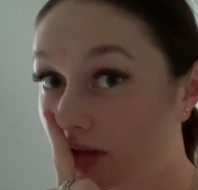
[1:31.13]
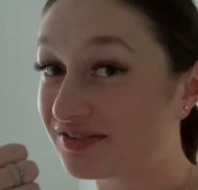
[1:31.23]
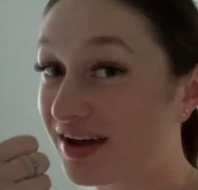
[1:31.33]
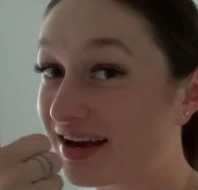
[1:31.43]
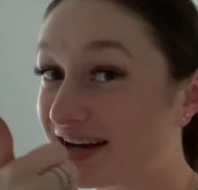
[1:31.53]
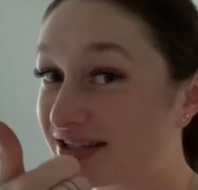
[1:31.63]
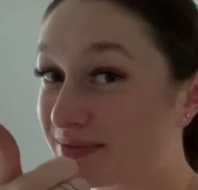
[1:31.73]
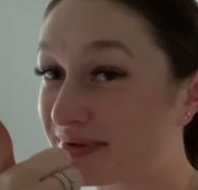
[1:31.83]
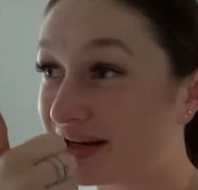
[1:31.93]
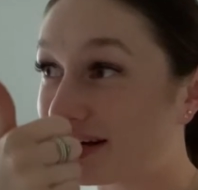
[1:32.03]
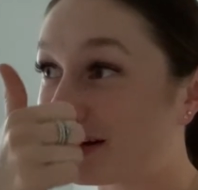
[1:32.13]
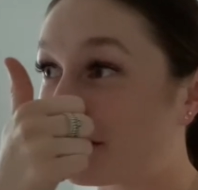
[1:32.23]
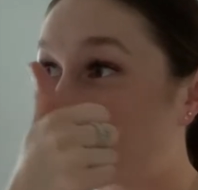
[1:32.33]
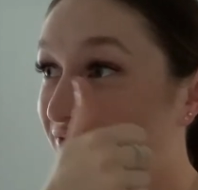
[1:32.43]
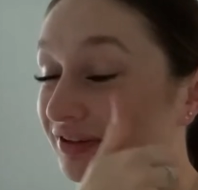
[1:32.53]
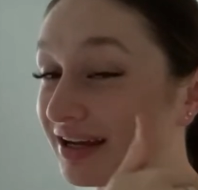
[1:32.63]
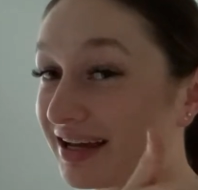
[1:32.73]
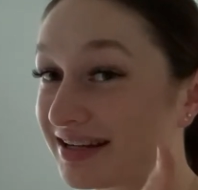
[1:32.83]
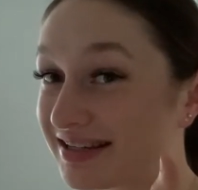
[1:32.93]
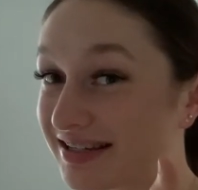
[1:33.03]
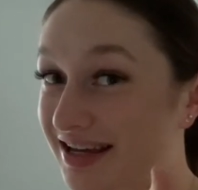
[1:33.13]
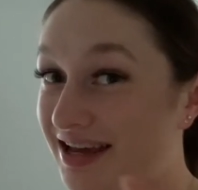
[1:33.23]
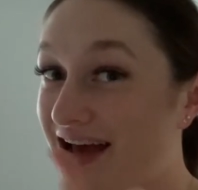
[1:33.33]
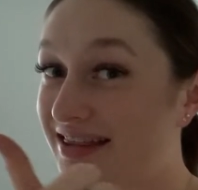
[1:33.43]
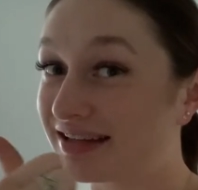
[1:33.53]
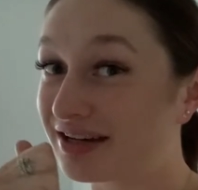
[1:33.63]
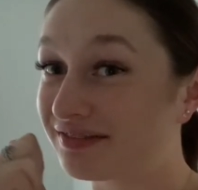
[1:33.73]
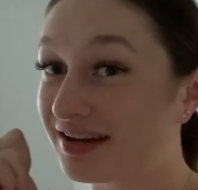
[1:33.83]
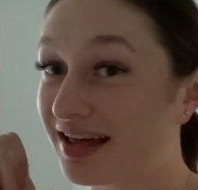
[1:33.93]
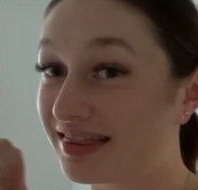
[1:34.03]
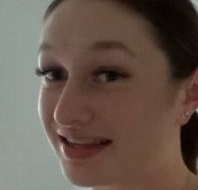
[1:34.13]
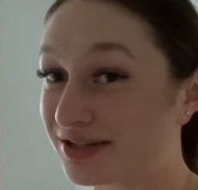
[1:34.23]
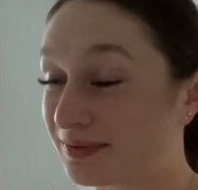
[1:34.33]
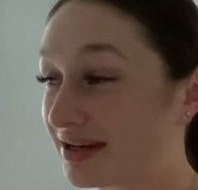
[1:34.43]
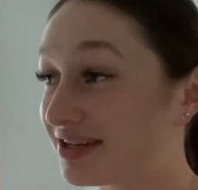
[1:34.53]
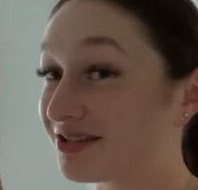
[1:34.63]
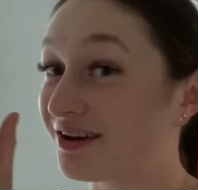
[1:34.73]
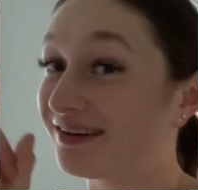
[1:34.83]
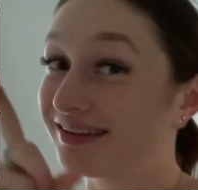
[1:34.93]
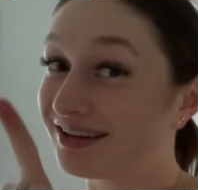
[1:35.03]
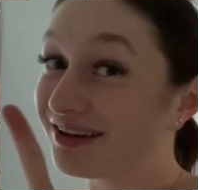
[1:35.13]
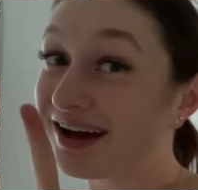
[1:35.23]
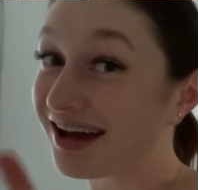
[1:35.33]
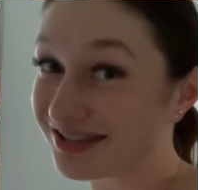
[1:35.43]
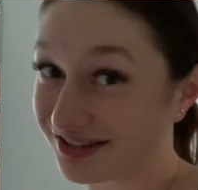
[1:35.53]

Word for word: It's fine, I submitted it. Hopefully I get a C. I think I find out this week, so I'll let you guys